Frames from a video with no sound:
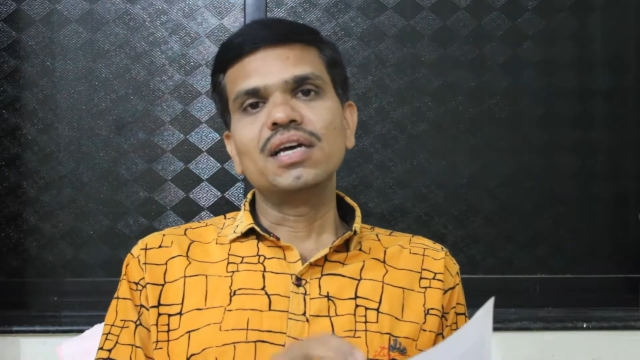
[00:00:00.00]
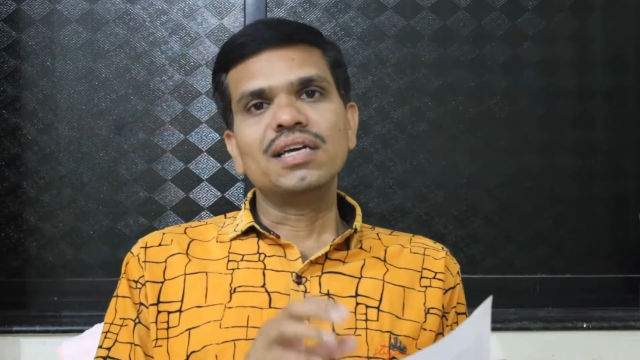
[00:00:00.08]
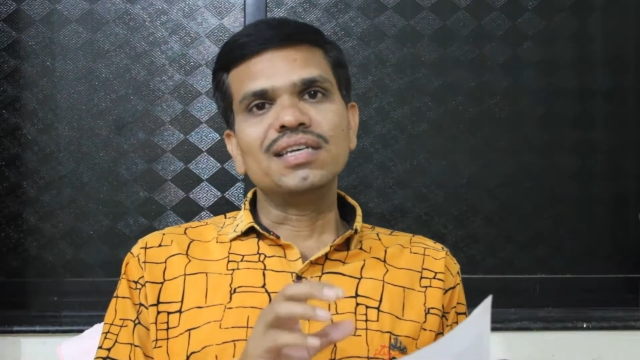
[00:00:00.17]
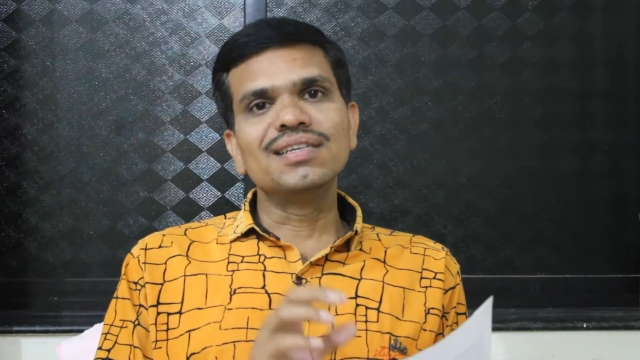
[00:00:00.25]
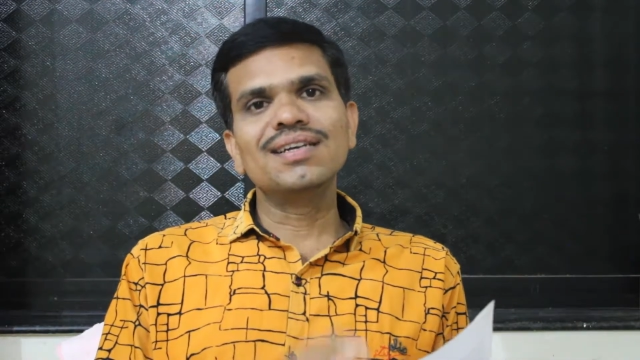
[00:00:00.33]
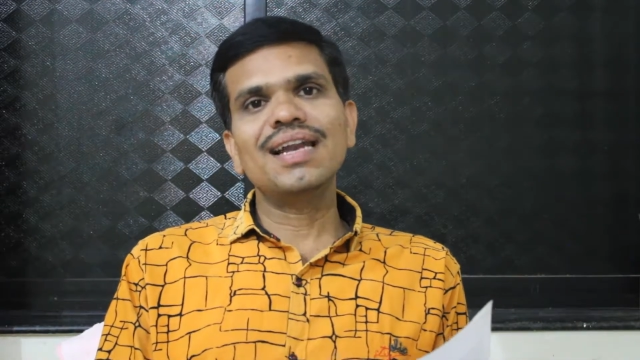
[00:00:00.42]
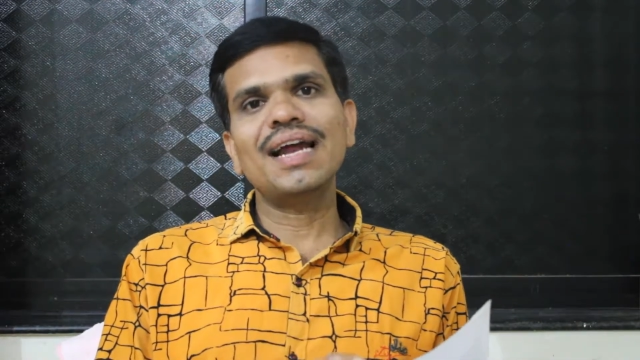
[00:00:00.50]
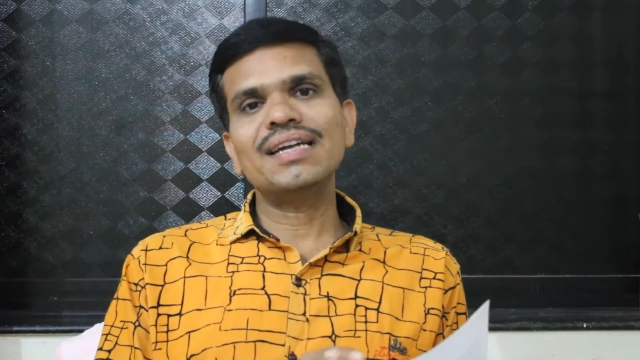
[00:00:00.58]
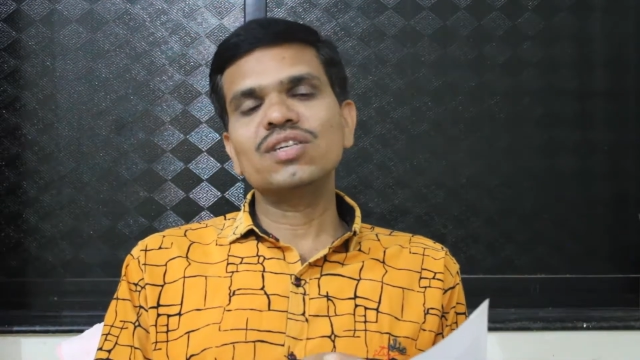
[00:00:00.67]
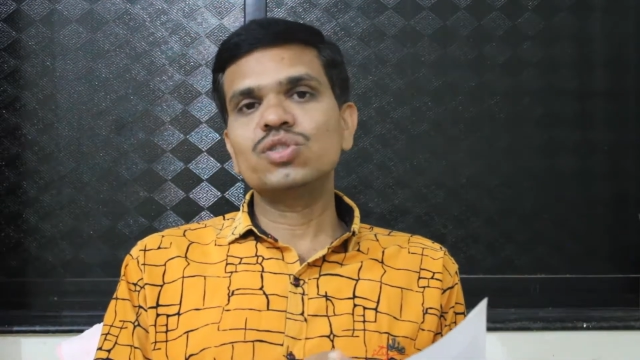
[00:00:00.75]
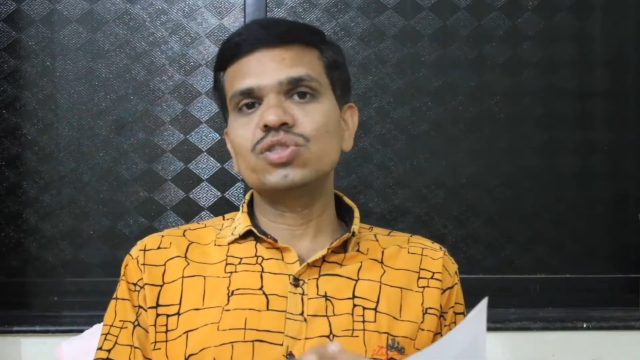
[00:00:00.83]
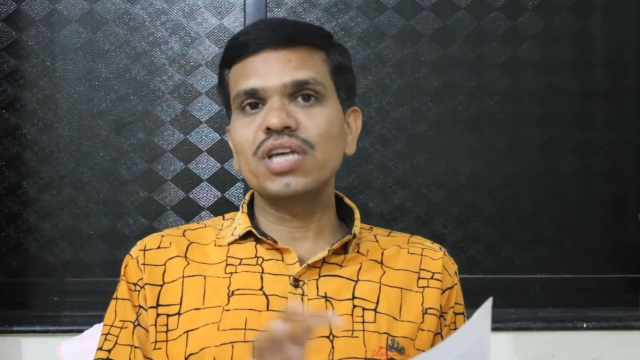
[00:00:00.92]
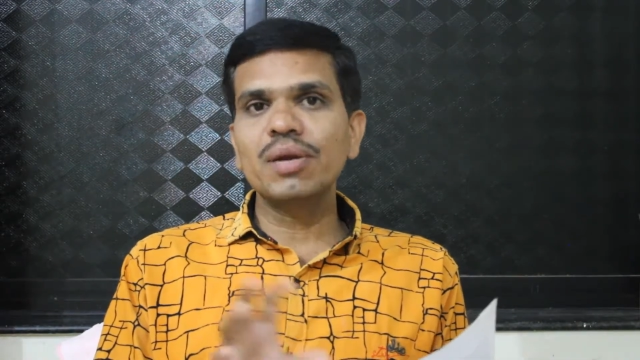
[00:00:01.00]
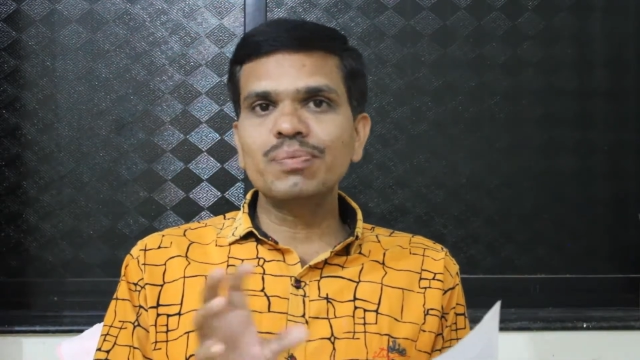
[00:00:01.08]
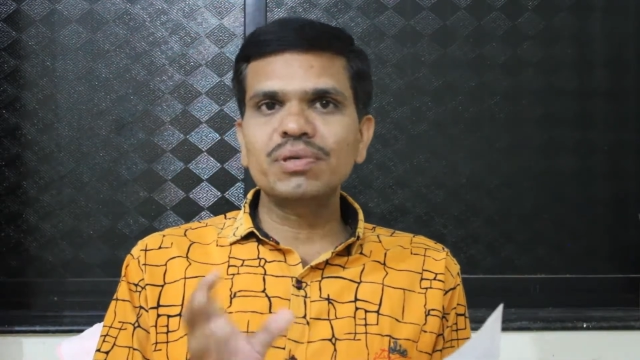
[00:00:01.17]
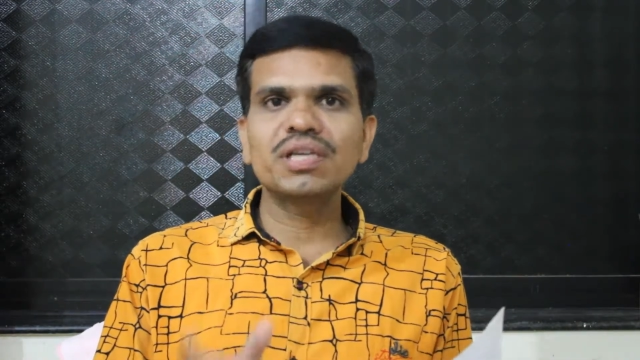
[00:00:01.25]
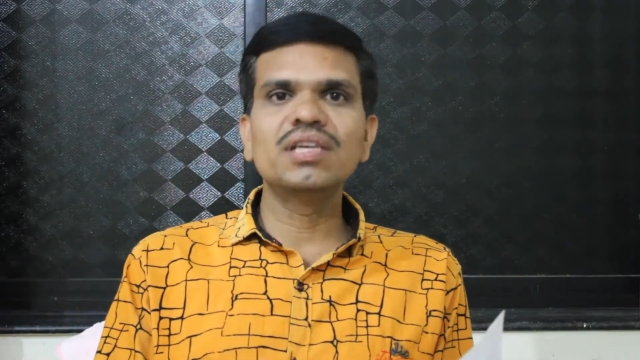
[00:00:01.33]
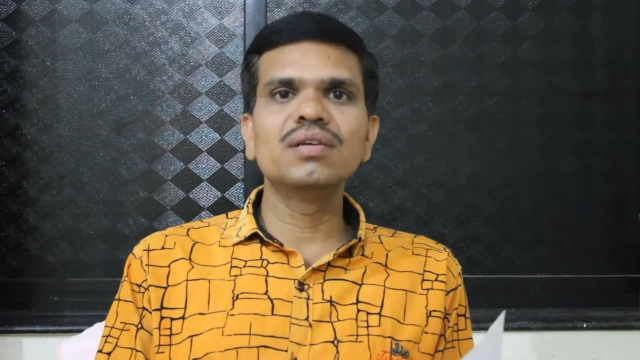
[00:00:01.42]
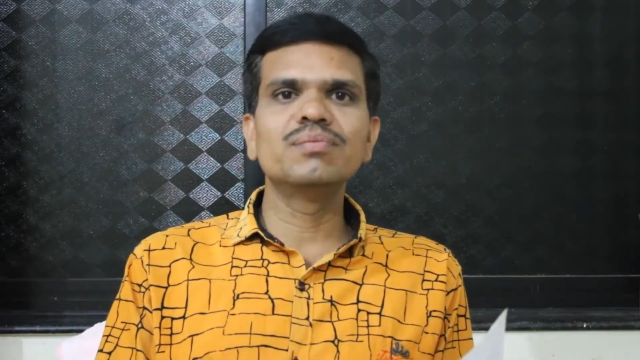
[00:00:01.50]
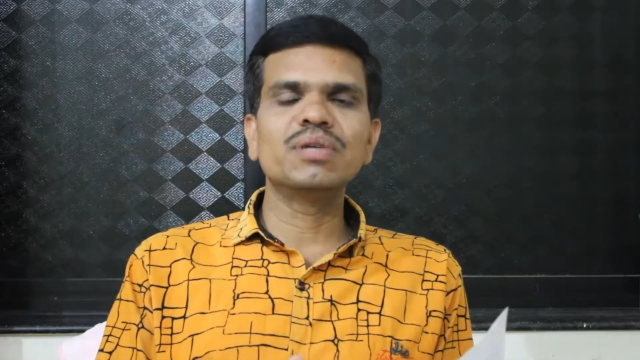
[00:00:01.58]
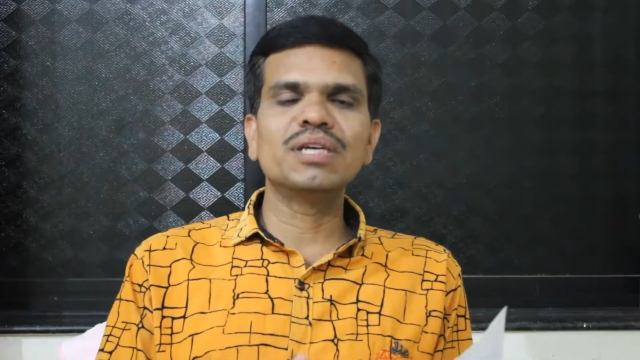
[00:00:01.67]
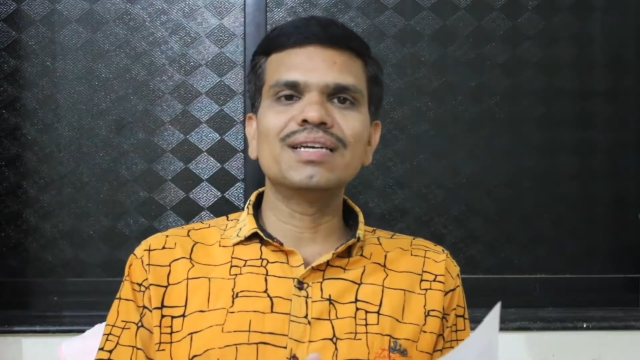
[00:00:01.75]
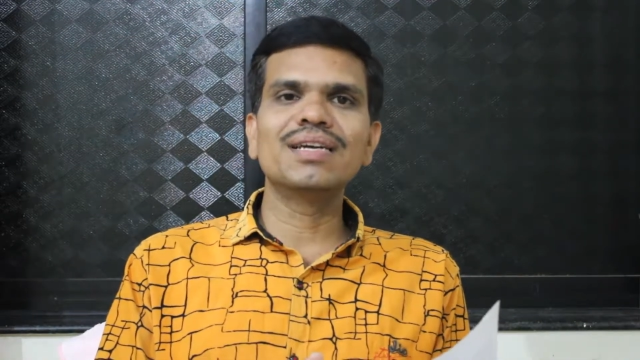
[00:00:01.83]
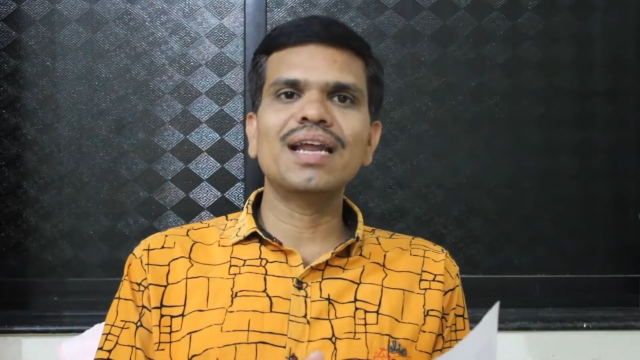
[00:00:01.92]
England shaped
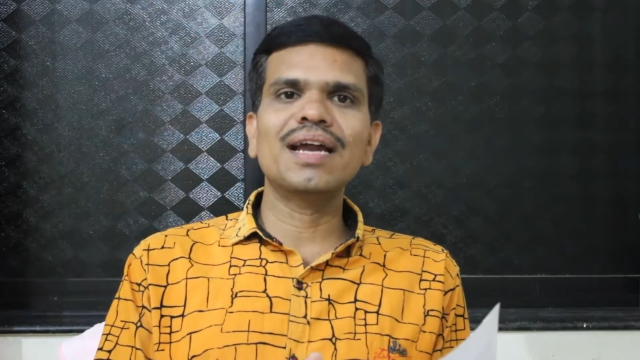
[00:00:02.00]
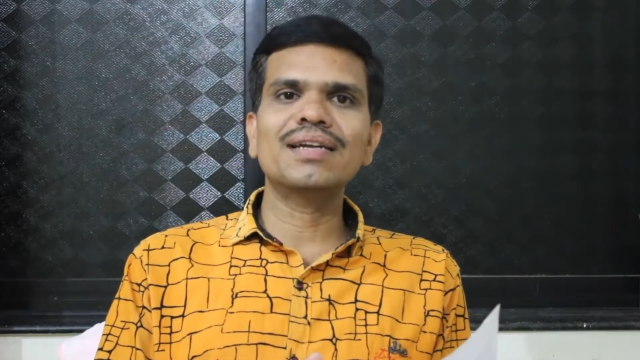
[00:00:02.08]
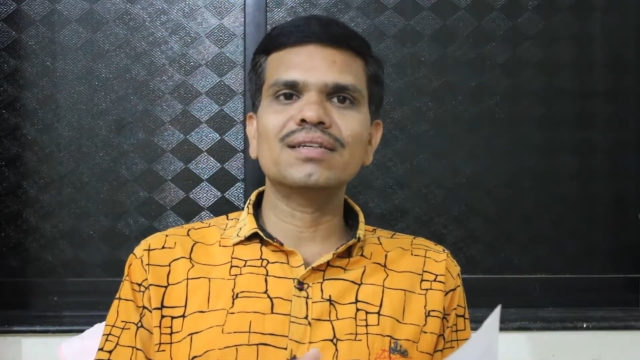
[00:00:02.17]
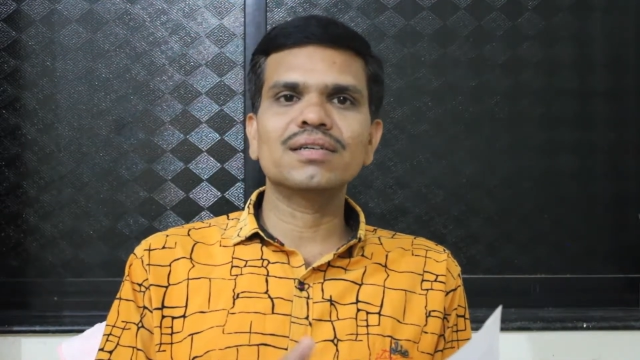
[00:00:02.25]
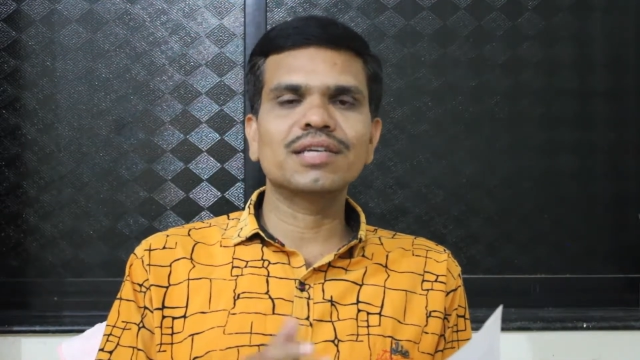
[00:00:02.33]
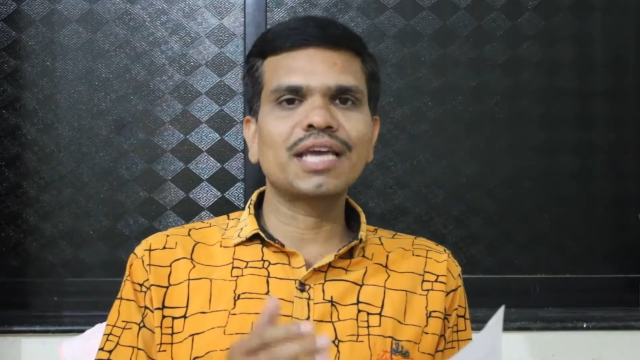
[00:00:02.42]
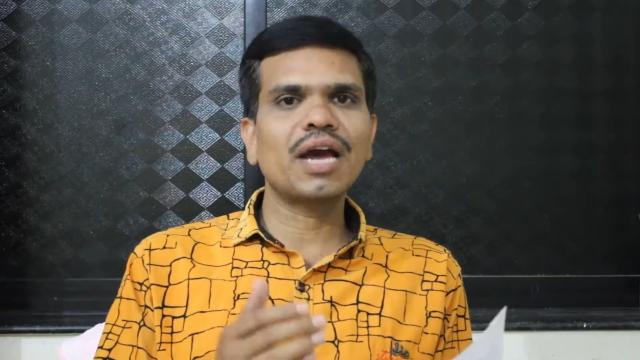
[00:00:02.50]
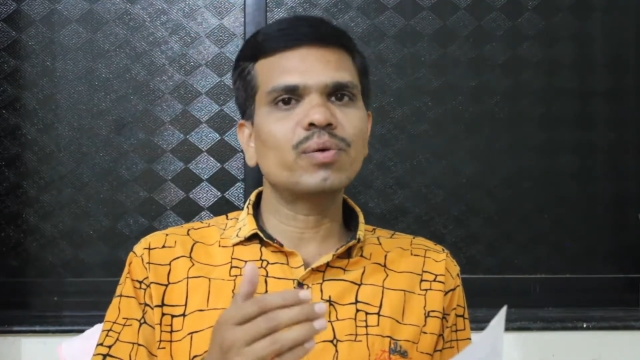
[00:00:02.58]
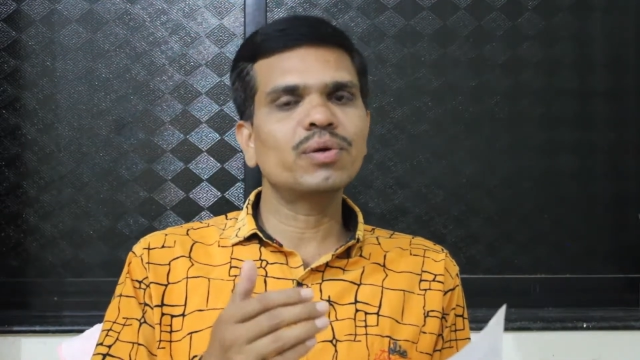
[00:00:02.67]
him, England gave